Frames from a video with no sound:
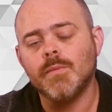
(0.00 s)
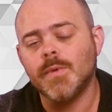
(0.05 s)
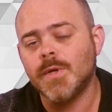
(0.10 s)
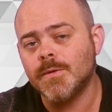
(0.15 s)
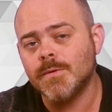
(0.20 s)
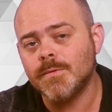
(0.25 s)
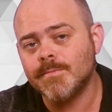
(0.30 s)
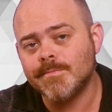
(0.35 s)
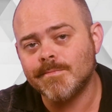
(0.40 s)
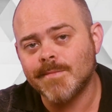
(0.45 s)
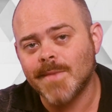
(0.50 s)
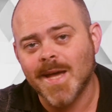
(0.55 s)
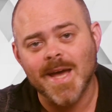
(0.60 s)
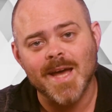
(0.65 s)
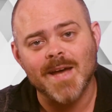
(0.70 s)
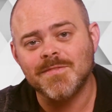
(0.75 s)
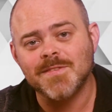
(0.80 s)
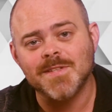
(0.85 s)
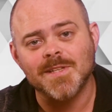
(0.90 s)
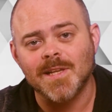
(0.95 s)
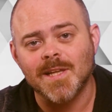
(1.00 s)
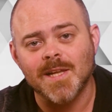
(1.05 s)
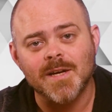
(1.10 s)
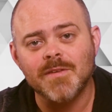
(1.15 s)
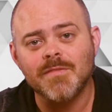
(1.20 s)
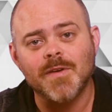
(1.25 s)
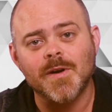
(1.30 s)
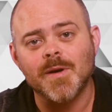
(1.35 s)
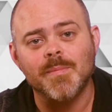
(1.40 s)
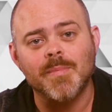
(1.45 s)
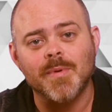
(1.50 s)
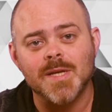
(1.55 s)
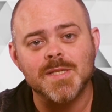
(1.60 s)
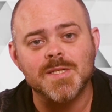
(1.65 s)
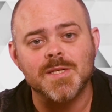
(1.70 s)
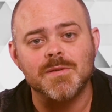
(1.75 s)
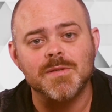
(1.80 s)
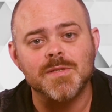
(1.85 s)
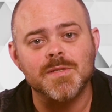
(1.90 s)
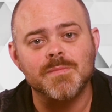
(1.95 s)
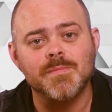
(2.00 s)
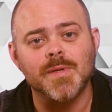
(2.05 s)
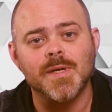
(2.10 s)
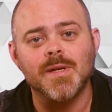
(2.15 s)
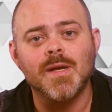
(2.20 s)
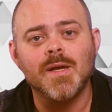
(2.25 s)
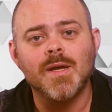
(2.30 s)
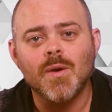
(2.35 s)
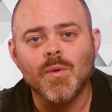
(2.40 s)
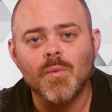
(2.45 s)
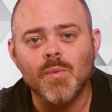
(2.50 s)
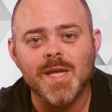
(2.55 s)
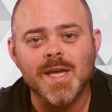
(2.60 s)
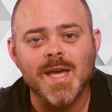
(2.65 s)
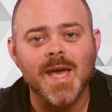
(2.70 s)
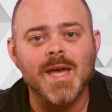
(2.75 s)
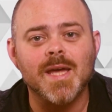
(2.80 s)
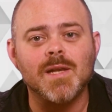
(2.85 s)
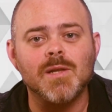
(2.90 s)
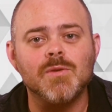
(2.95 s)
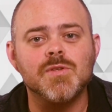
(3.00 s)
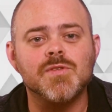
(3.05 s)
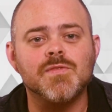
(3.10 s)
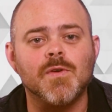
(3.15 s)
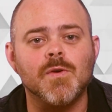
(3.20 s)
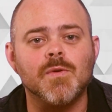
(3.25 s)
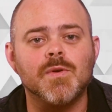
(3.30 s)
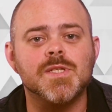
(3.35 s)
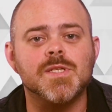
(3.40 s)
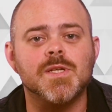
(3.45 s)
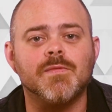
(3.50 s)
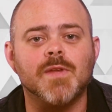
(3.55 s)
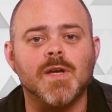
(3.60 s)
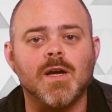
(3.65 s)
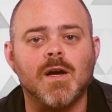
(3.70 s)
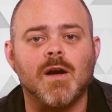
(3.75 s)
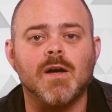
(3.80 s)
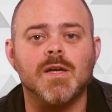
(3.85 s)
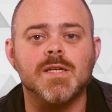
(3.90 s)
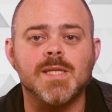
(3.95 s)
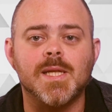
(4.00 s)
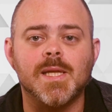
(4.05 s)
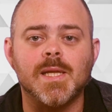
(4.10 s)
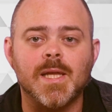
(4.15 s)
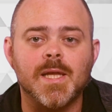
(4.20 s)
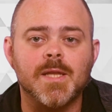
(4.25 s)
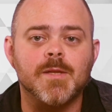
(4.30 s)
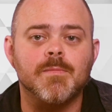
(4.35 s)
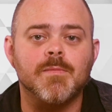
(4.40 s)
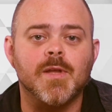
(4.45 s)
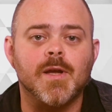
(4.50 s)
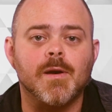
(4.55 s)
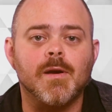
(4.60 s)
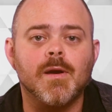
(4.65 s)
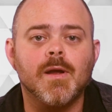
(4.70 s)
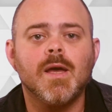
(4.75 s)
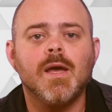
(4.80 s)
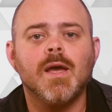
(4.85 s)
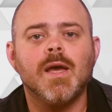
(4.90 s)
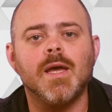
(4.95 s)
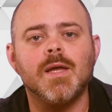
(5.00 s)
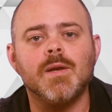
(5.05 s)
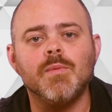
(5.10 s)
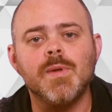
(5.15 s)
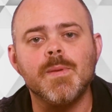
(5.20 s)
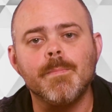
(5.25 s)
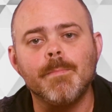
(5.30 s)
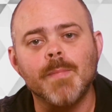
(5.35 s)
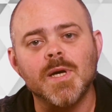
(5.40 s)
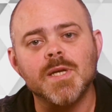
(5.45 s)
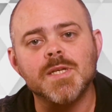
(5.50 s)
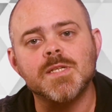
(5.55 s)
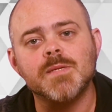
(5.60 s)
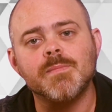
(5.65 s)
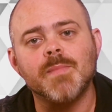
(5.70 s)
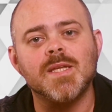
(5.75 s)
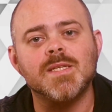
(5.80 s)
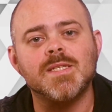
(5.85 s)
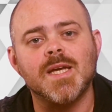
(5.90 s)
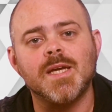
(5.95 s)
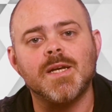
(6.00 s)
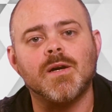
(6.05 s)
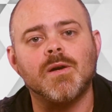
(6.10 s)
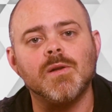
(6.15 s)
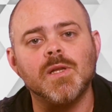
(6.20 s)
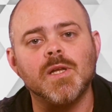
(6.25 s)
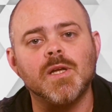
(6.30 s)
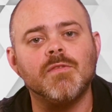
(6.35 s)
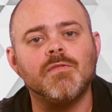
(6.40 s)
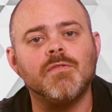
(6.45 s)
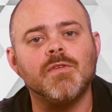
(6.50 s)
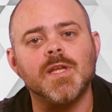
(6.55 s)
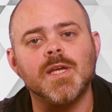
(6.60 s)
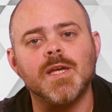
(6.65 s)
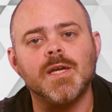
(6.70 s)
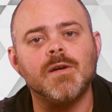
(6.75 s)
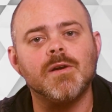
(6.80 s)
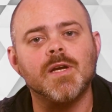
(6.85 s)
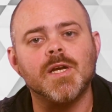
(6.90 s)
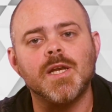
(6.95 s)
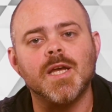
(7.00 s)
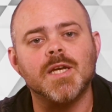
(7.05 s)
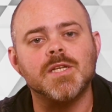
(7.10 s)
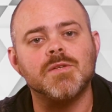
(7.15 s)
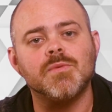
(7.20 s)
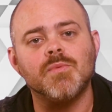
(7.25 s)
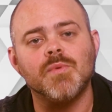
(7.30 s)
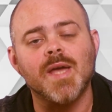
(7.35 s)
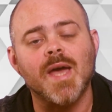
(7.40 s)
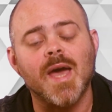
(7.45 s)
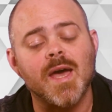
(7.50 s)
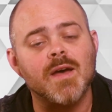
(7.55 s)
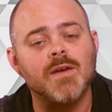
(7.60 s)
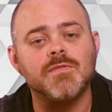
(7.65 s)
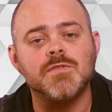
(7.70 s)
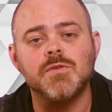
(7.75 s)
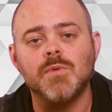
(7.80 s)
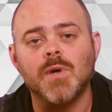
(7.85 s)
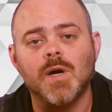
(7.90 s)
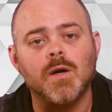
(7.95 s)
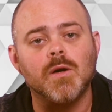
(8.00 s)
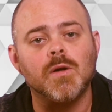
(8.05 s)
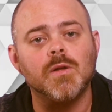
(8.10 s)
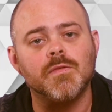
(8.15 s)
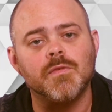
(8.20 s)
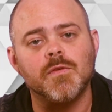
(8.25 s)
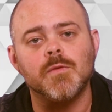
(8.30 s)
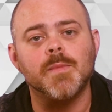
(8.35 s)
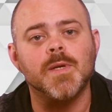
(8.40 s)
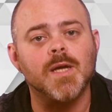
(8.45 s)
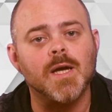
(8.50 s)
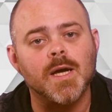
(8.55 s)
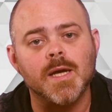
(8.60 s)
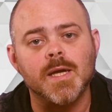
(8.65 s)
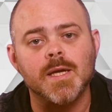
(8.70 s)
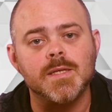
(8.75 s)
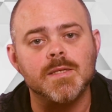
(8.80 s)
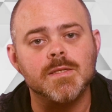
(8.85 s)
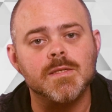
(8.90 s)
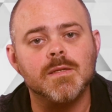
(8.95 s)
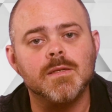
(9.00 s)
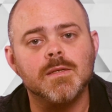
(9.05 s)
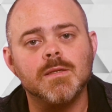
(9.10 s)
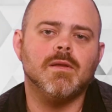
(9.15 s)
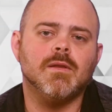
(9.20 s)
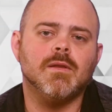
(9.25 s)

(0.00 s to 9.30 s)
We don't have to love our oppressors, but we can't lose focus of the cause that led them there, and we must maintain our love for the interconnection we have to all of humankind.